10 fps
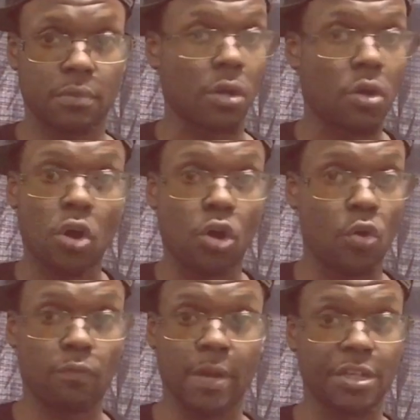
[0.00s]
The hood
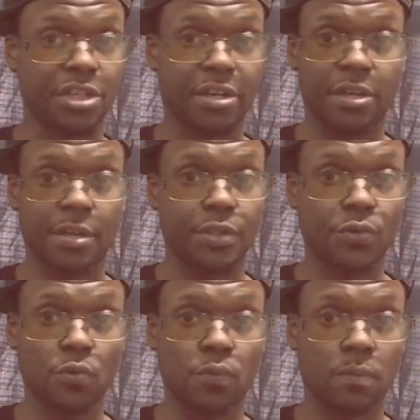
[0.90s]
gonna raise your kid
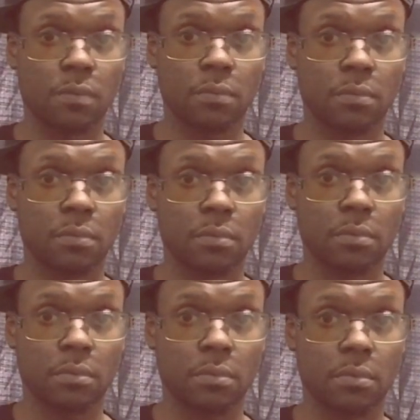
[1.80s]
too.
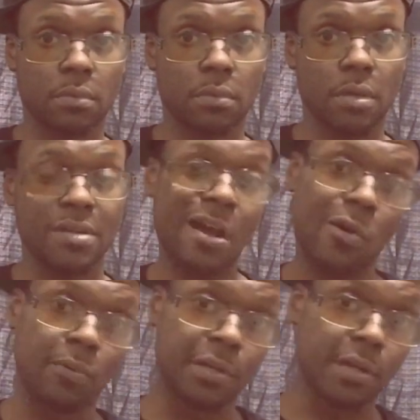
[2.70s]
And not
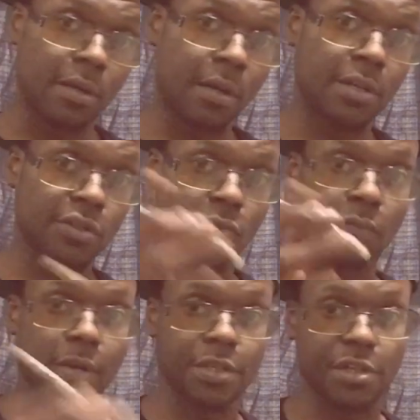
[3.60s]
only the hood is
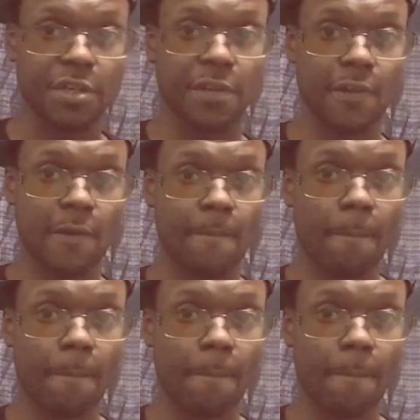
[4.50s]
gonna raise your kid,